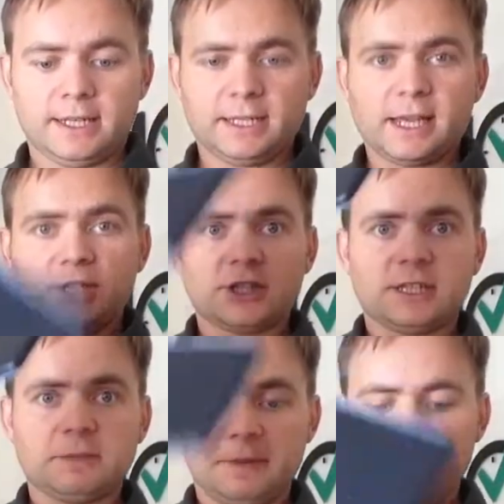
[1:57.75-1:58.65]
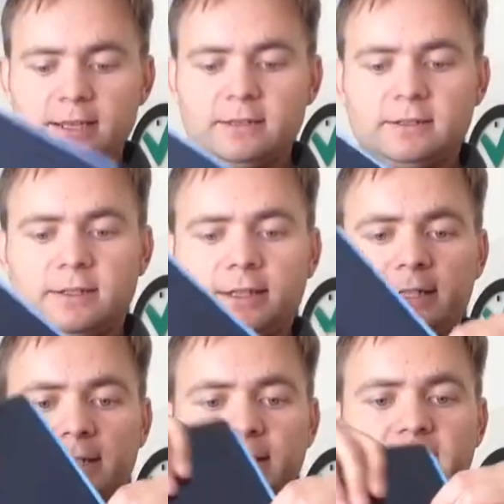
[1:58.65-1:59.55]
And actually the Mini
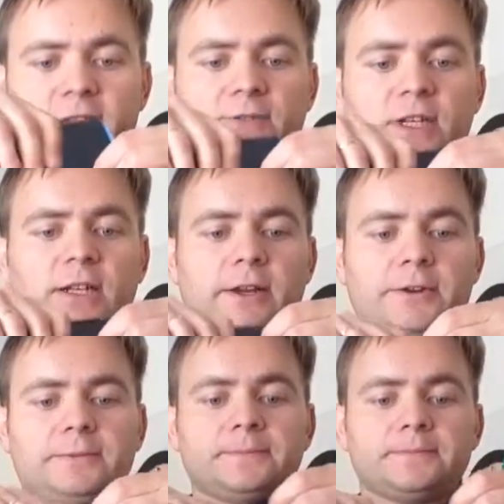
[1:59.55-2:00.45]
can fit in there.